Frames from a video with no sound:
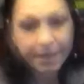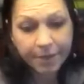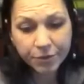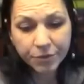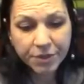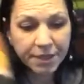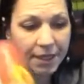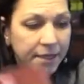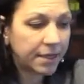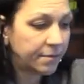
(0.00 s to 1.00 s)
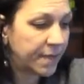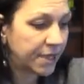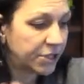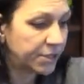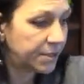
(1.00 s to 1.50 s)
I used it, it
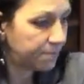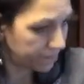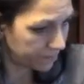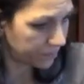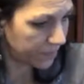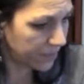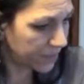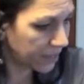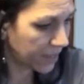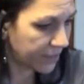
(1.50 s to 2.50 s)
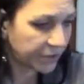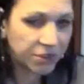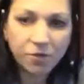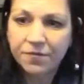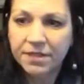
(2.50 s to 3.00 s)
matches the leather
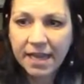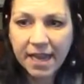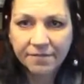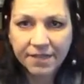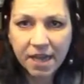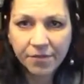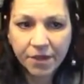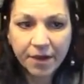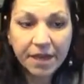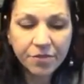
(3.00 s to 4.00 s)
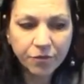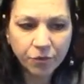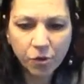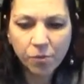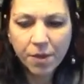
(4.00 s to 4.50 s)
sofas I have down there in the
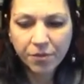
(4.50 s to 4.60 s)
room,